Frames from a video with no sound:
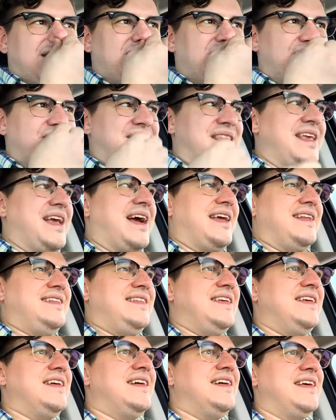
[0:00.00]
so the
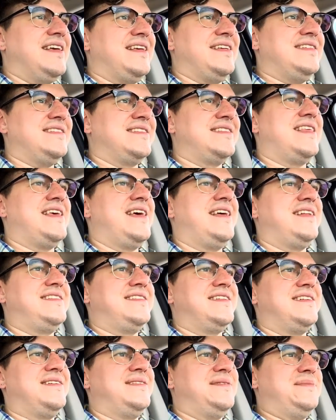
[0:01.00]
idea is
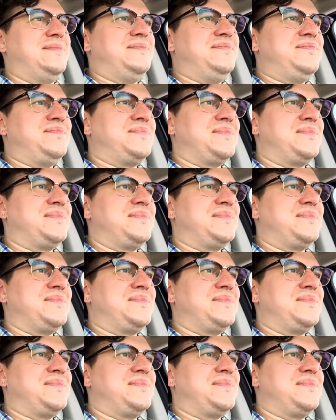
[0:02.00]
that um,